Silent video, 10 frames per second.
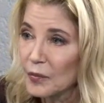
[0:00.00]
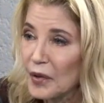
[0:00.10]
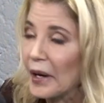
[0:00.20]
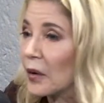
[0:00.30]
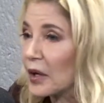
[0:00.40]

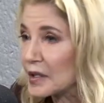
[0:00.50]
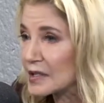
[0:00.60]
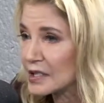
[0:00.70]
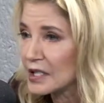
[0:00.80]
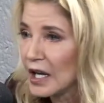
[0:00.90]

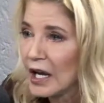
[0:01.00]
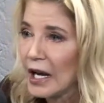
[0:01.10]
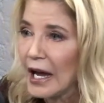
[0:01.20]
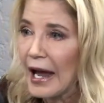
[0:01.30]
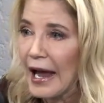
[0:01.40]
parents,
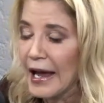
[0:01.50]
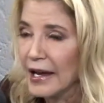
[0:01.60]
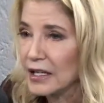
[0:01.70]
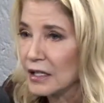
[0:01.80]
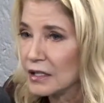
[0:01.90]

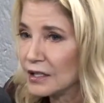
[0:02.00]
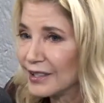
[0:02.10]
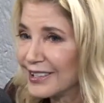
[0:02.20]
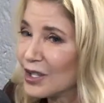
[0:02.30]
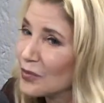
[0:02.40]
and
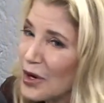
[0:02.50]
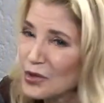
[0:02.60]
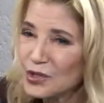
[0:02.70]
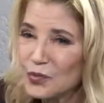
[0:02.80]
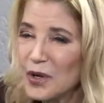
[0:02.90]

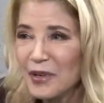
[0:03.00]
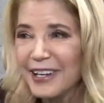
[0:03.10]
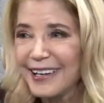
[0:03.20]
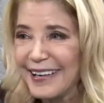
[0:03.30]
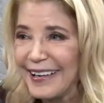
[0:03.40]
most
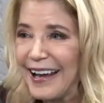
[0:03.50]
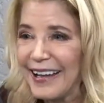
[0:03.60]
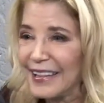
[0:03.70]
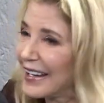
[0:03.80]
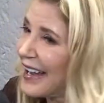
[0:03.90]
women,
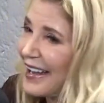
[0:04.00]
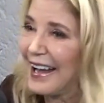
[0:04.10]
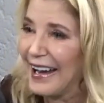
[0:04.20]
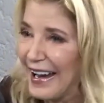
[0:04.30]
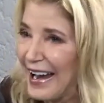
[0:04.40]
they
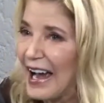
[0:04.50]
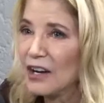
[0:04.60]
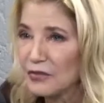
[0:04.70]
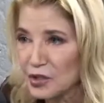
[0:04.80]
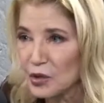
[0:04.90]
kind of
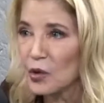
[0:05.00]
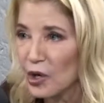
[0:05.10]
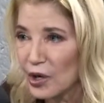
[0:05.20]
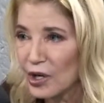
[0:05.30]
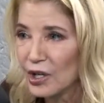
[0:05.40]
have to
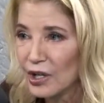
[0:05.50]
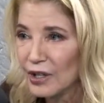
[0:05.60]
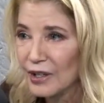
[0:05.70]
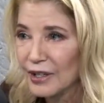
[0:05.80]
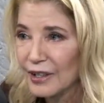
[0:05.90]
work.
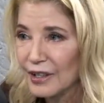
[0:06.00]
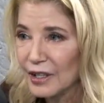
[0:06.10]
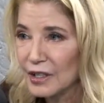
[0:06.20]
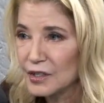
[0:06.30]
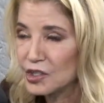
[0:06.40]

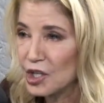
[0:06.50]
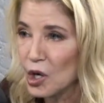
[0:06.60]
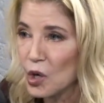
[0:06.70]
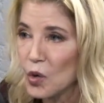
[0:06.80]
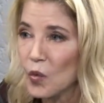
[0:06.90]

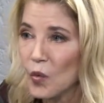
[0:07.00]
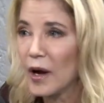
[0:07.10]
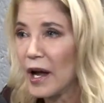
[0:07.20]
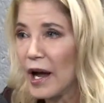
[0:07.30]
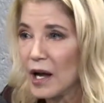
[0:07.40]
So,
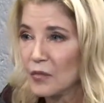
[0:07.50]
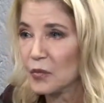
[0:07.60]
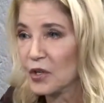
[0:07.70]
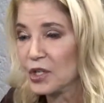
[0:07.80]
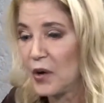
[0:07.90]
I
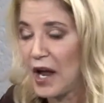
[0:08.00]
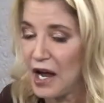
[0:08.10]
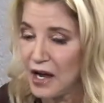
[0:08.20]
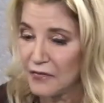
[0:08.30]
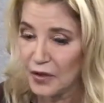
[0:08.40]
mean, when you
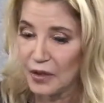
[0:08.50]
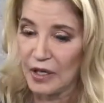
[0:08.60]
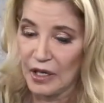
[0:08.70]
have a